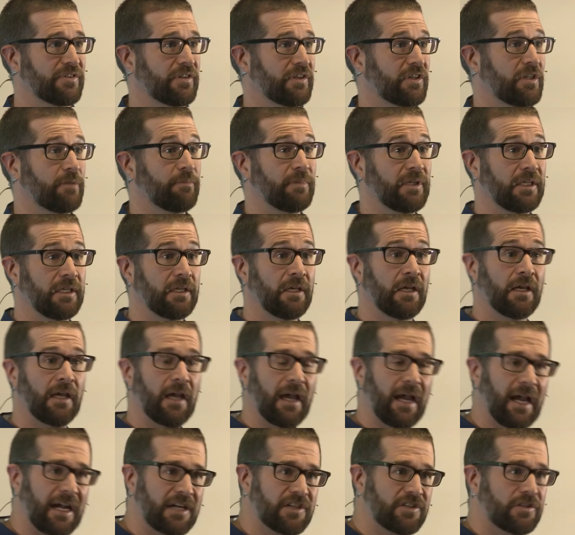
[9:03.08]
that can be
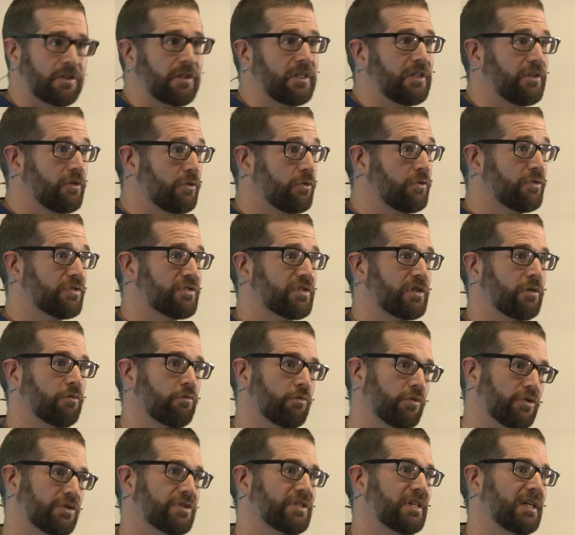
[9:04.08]
actually used in
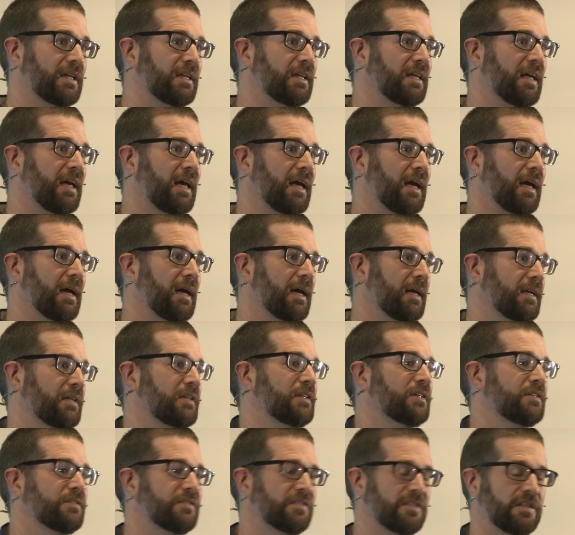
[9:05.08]
routine care and
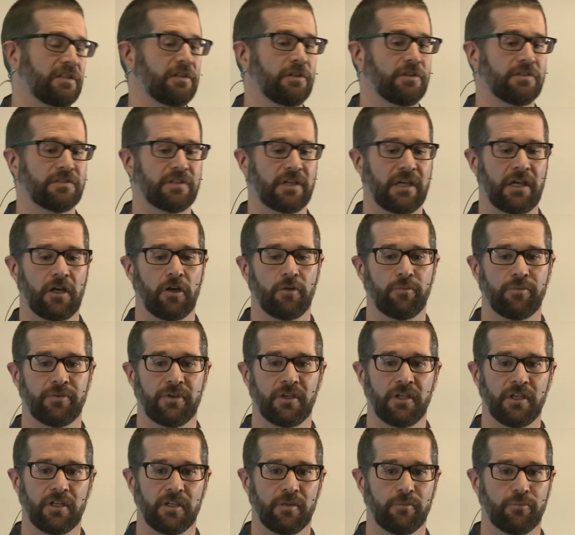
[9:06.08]
continue to help
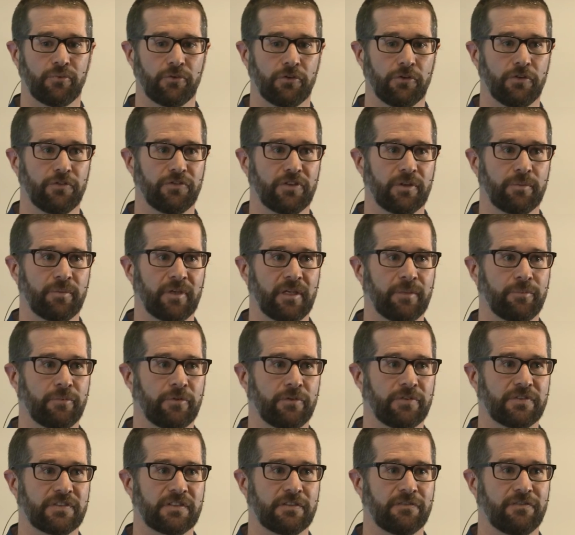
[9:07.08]
improve the people
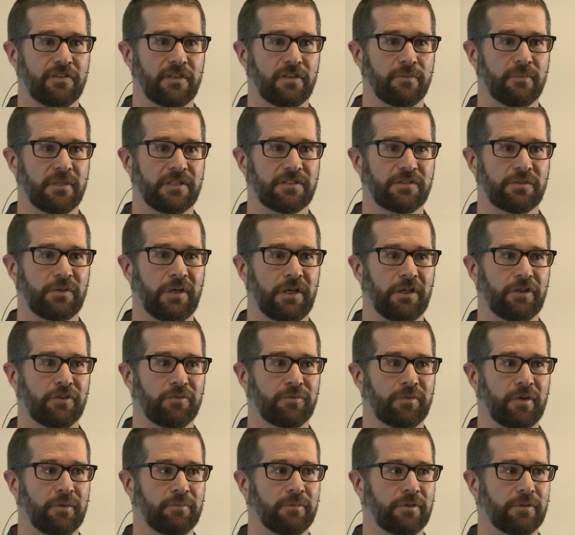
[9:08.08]
with severe mental health
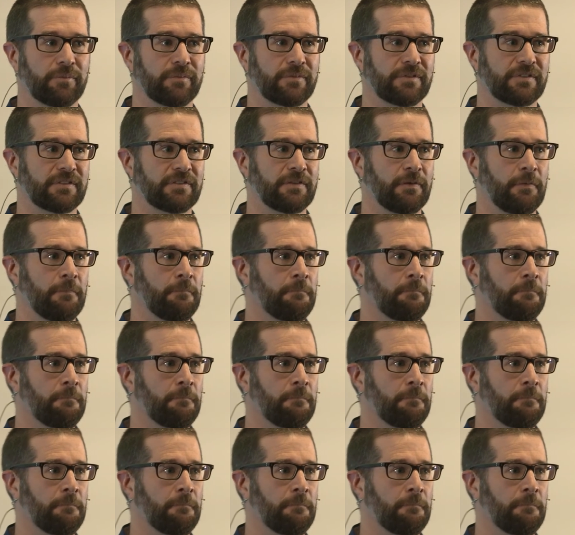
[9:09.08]
problems?